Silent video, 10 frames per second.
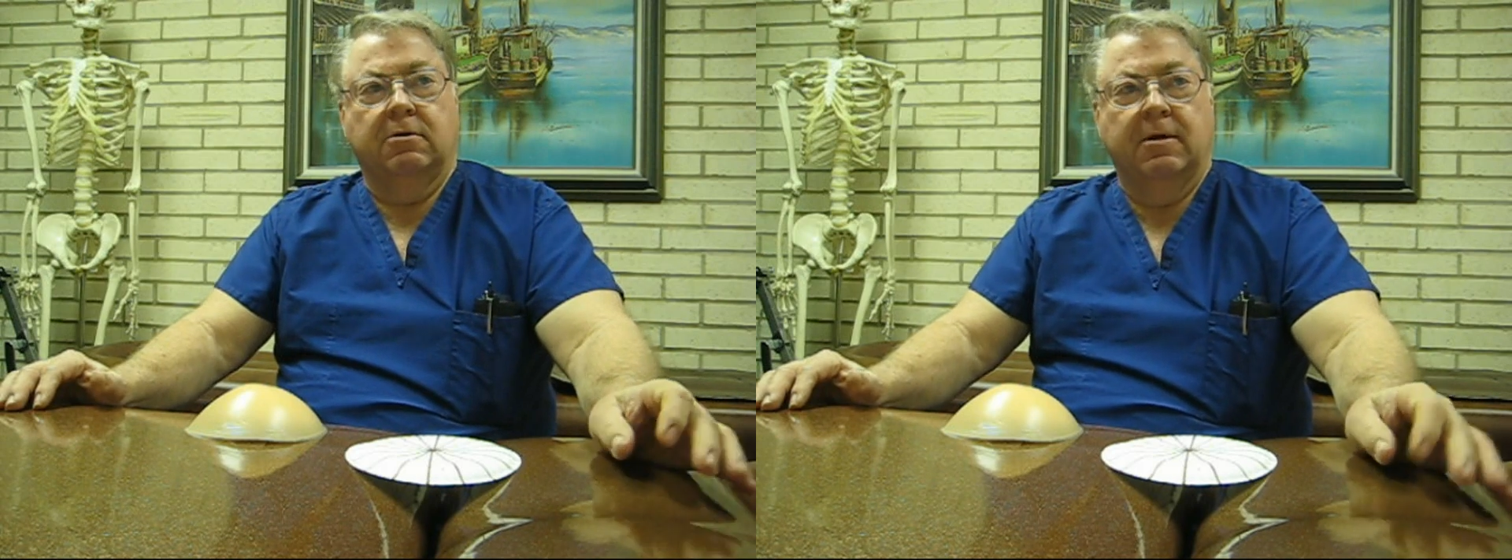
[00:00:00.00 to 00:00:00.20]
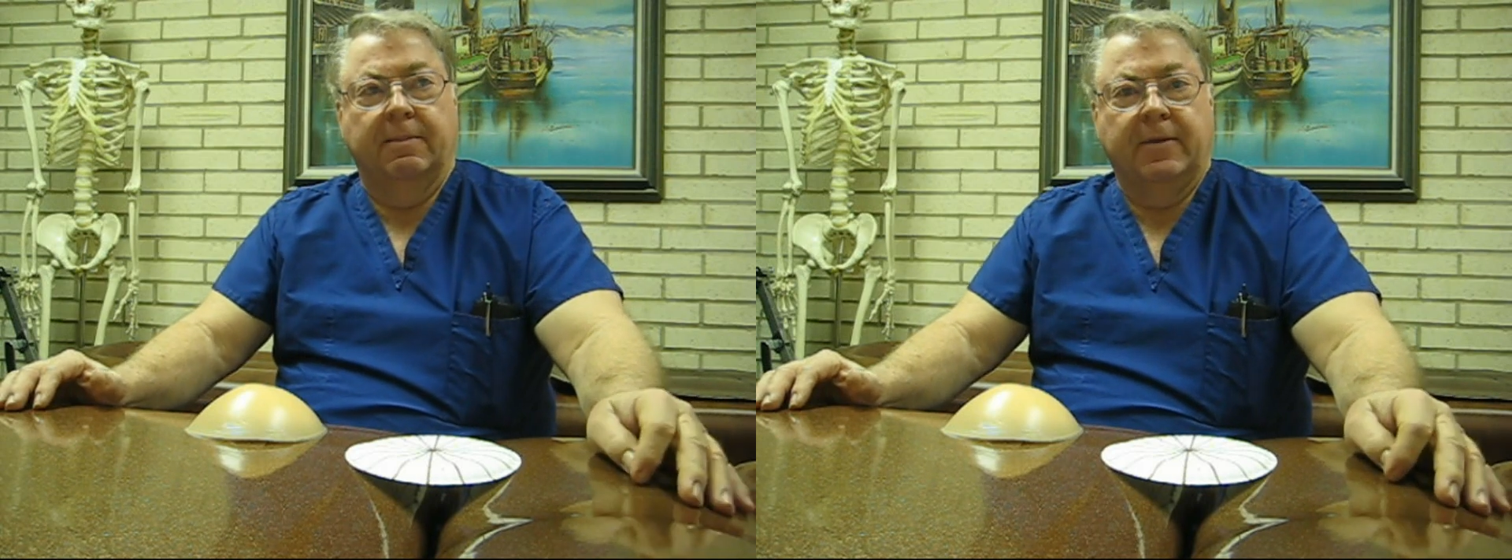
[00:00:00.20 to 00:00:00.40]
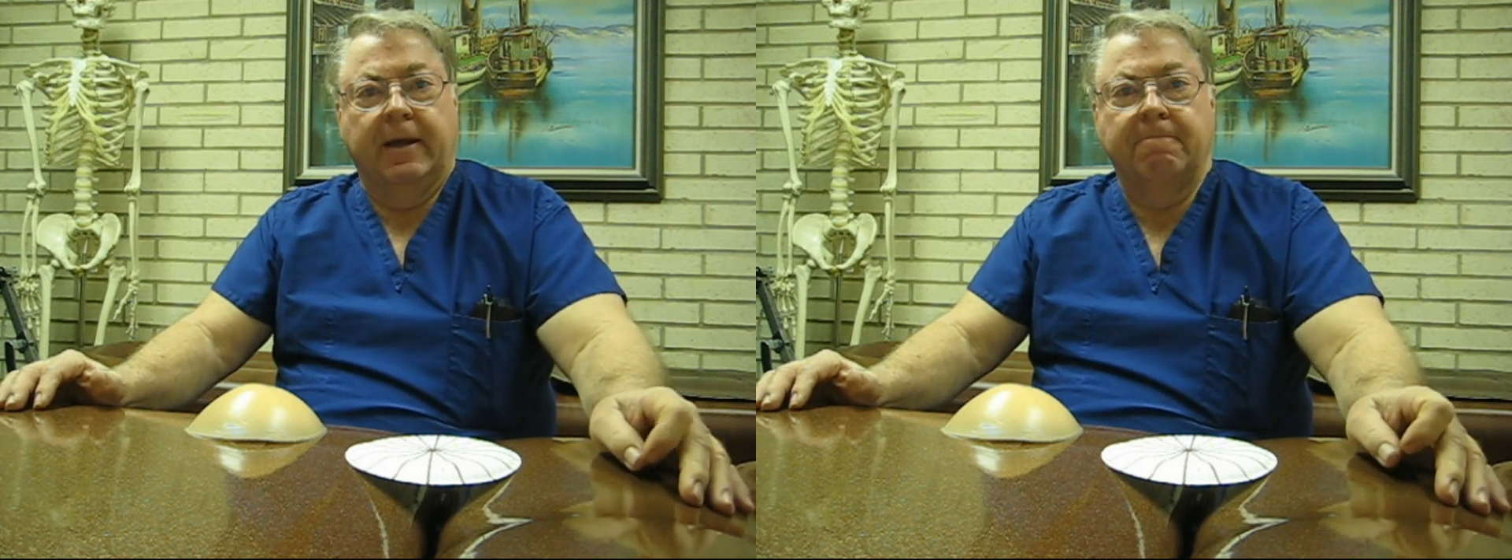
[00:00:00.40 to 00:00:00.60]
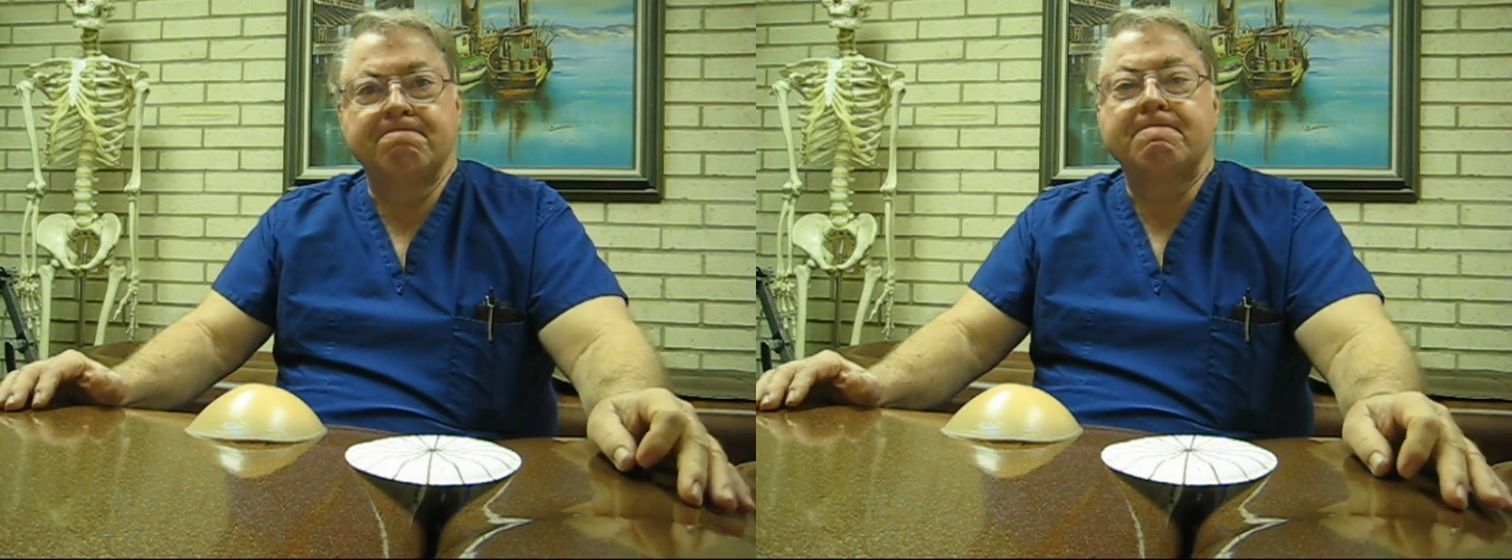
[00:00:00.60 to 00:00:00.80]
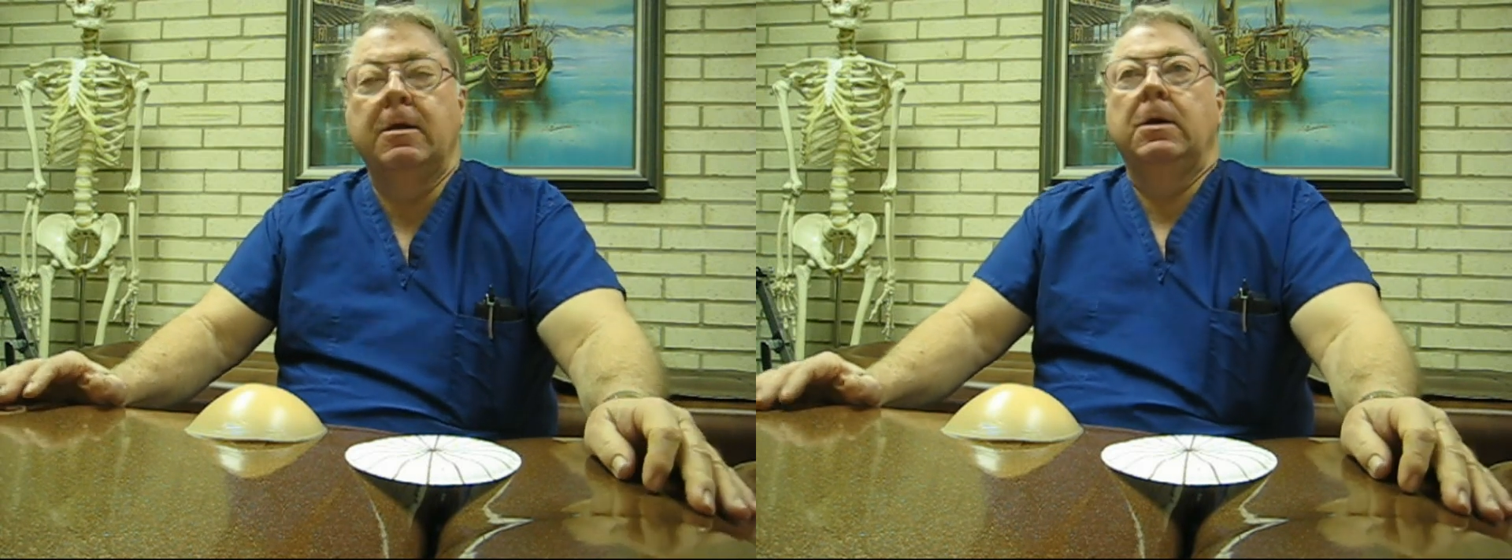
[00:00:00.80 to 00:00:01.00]
something.
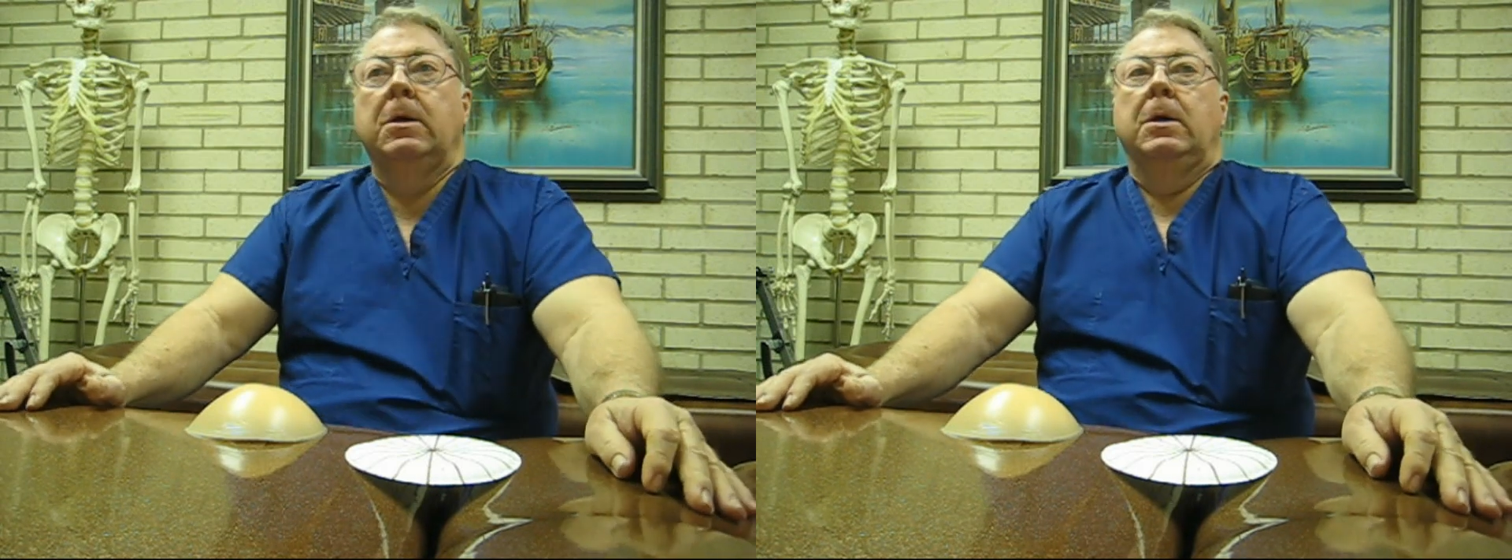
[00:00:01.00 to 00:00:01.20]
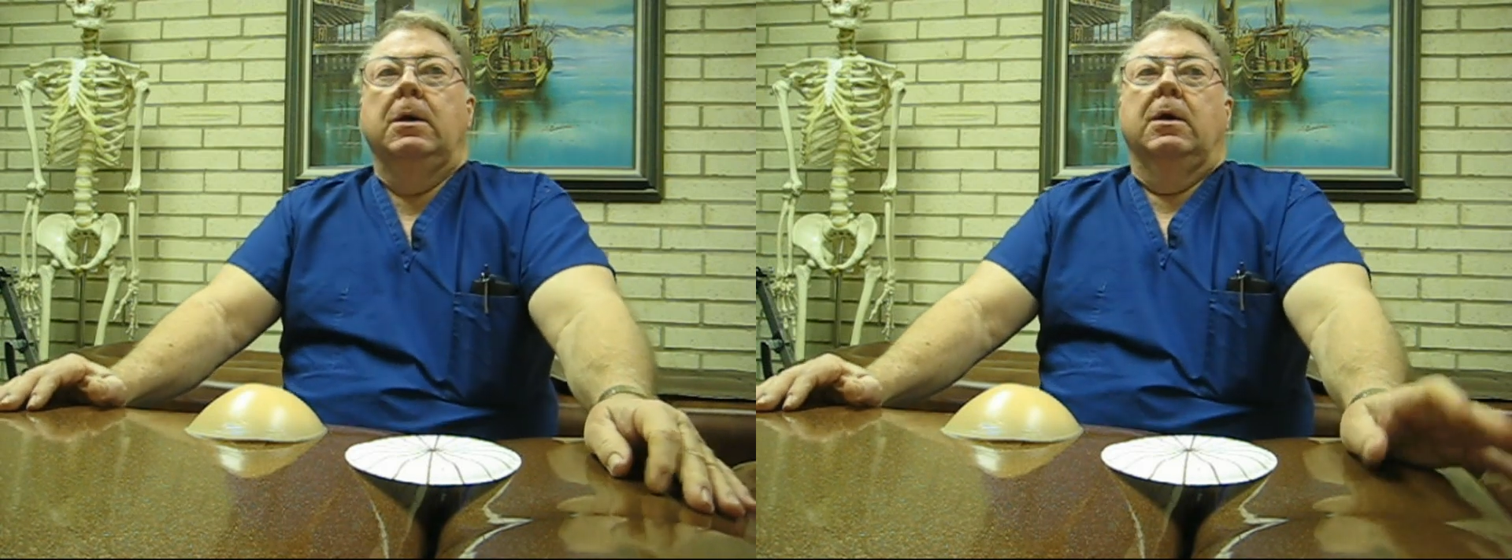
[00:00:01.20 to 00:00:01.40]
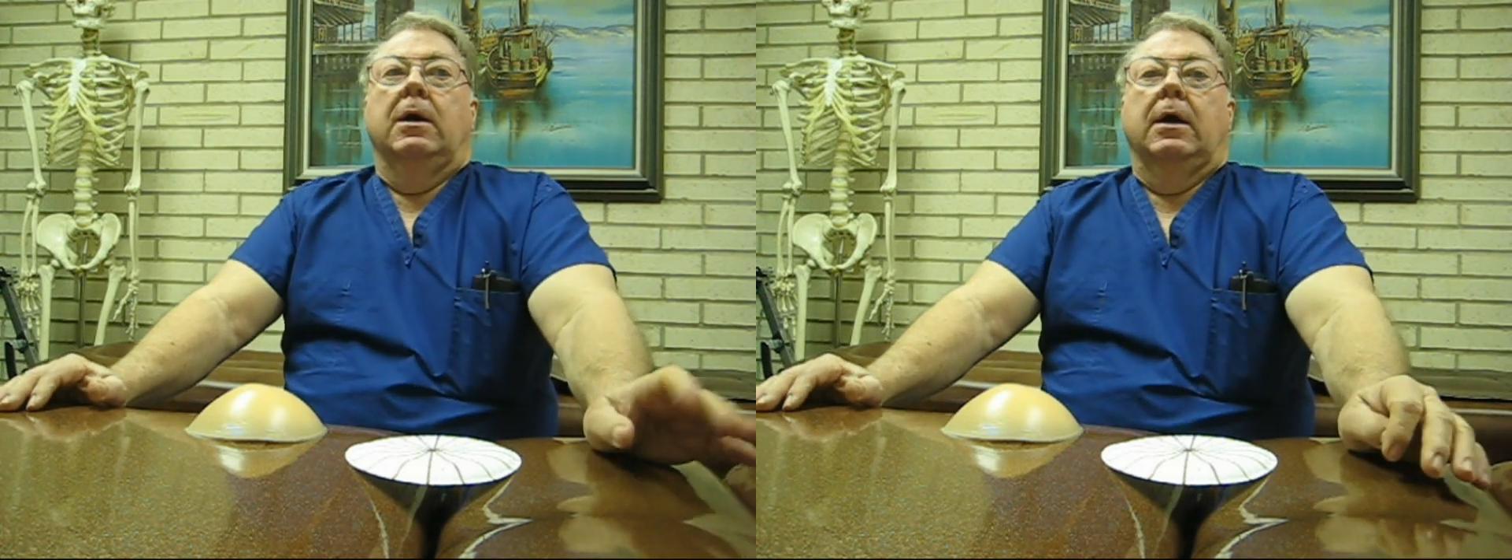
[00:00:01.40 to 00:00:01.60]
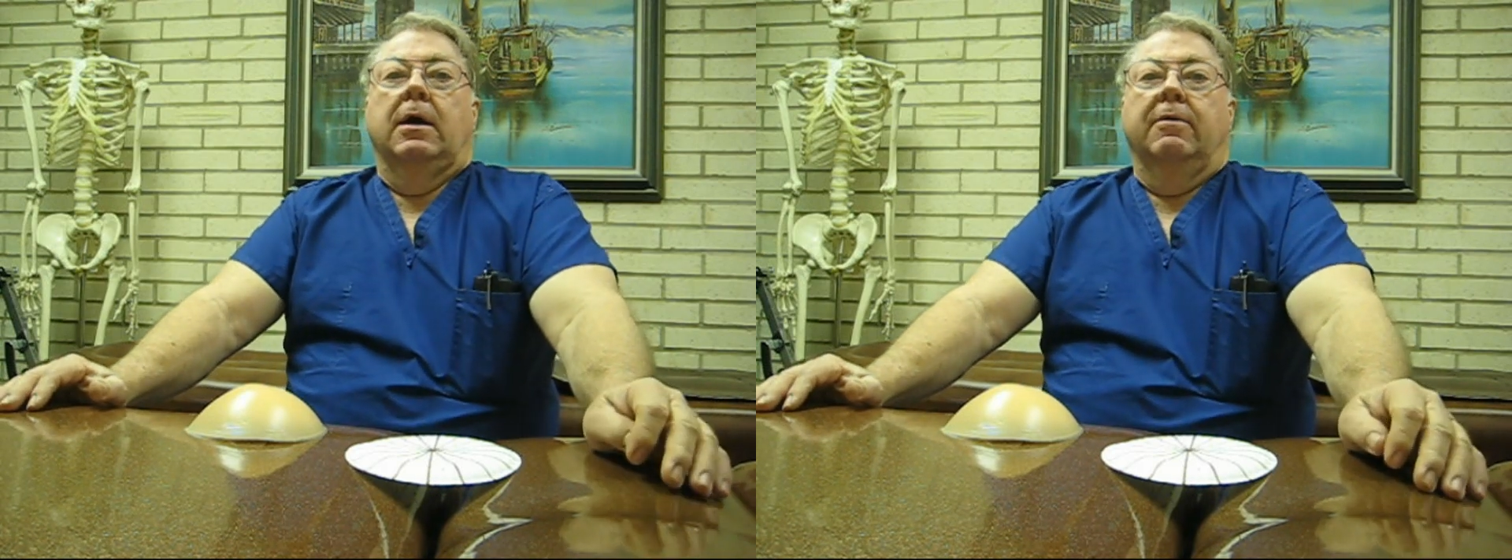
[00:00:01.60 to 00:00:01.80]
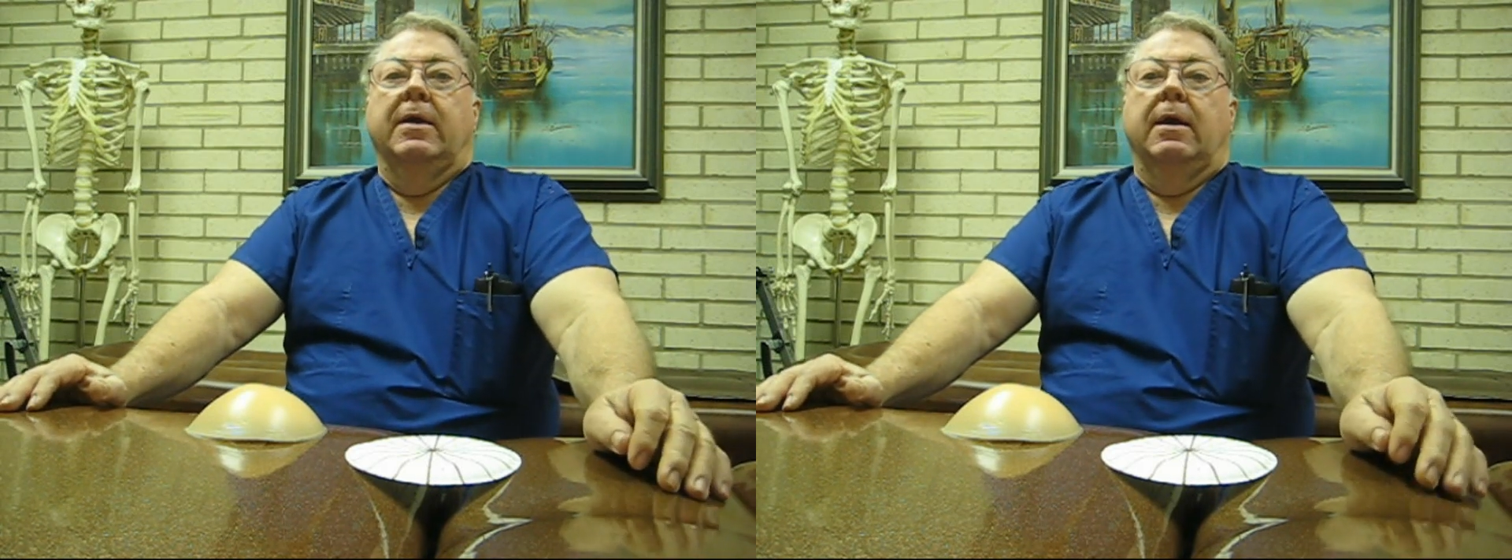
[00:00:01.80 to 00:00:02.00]

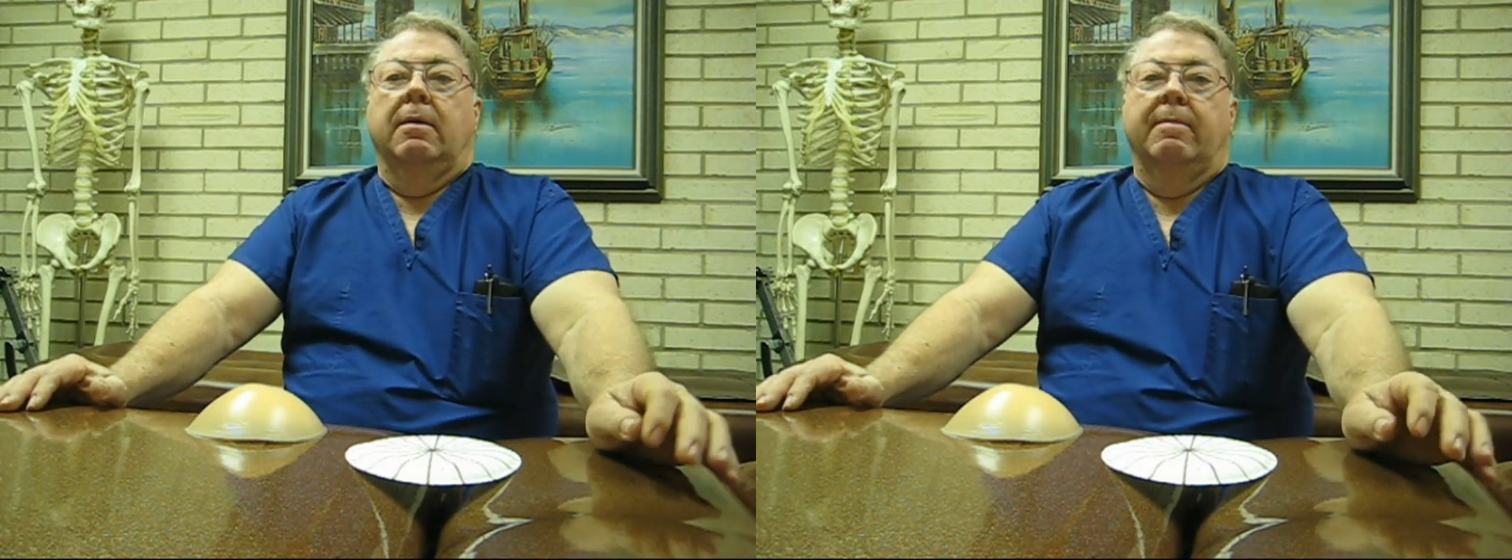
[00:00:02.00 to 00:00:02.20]
The